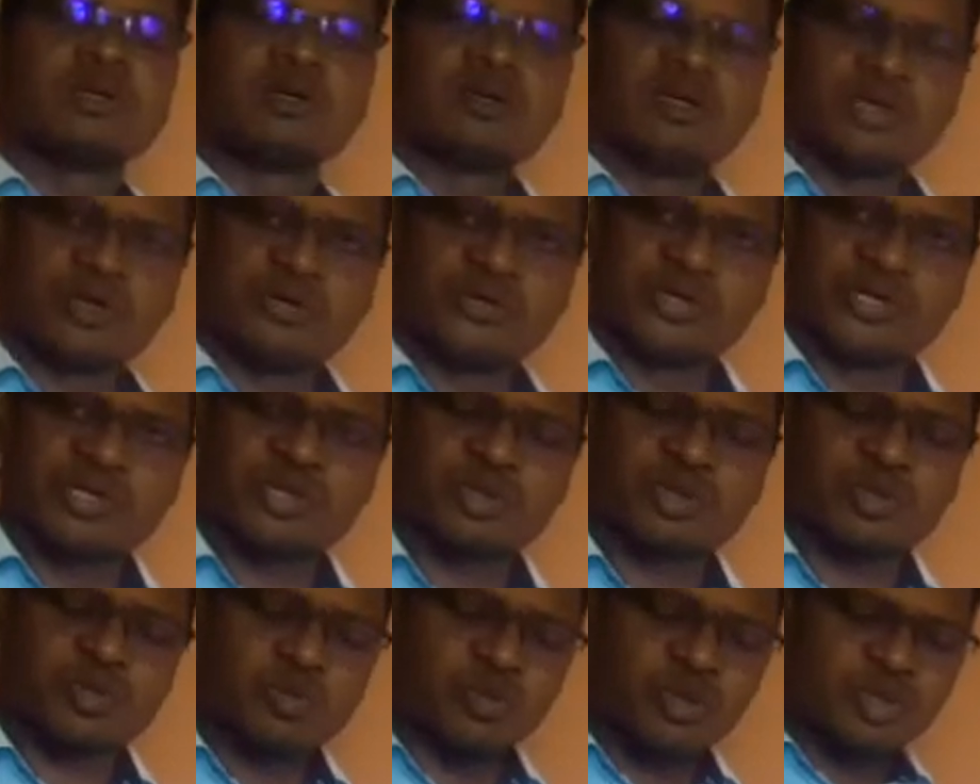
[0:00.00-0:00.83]
Hello
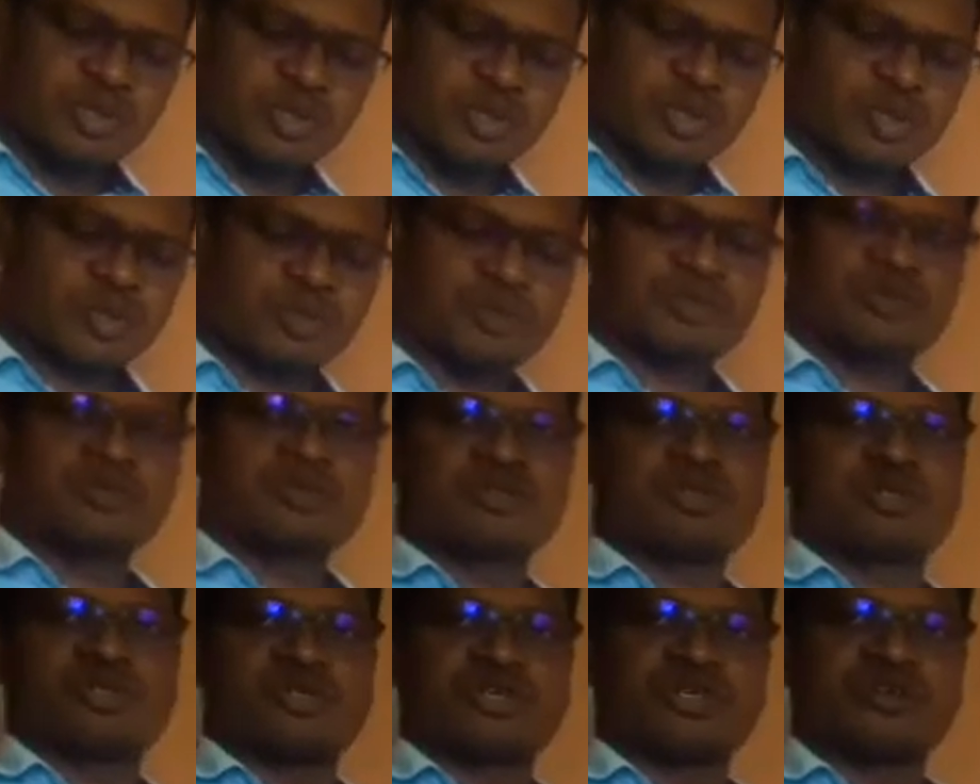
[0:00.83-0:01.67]
dear students,
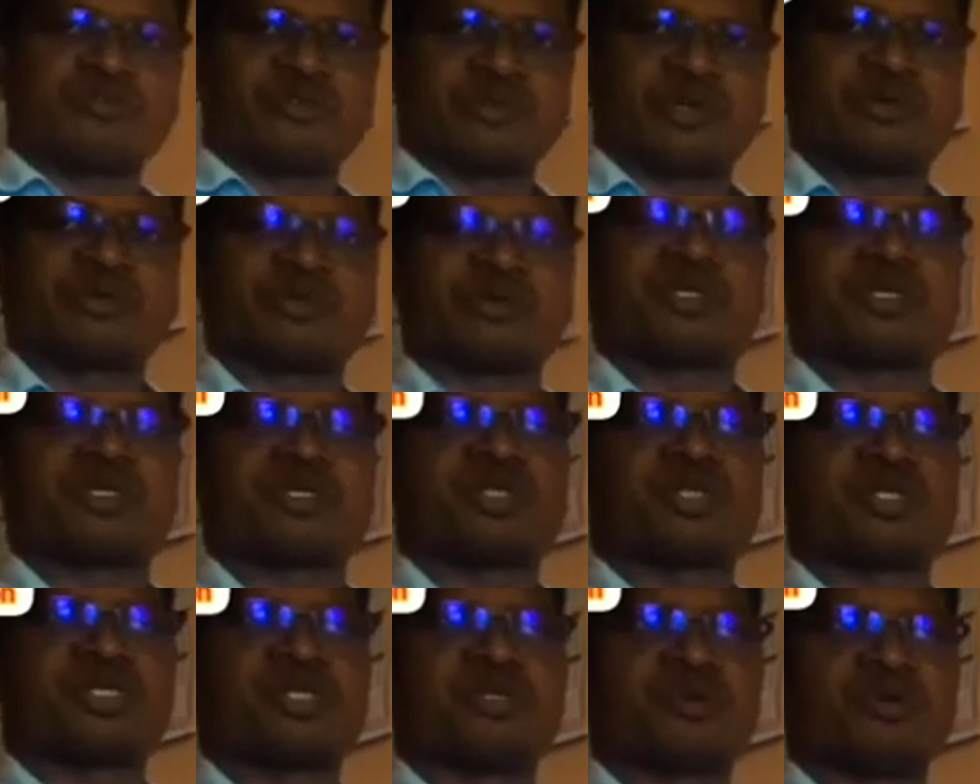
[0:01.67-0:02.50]
today we are going to
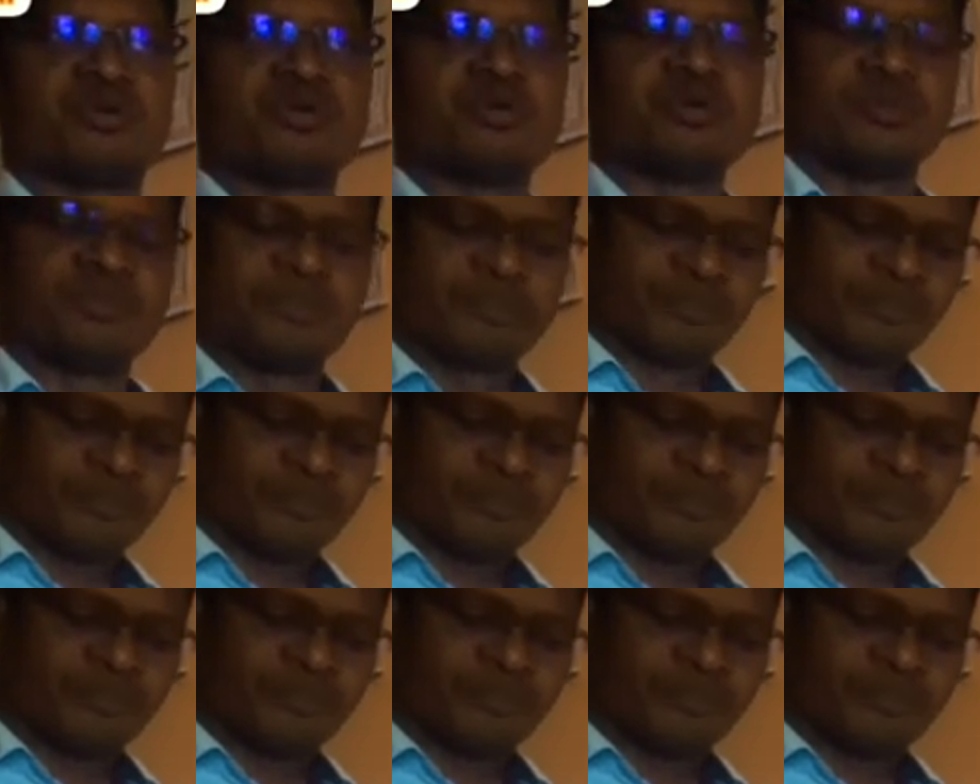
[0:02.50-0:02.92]
continue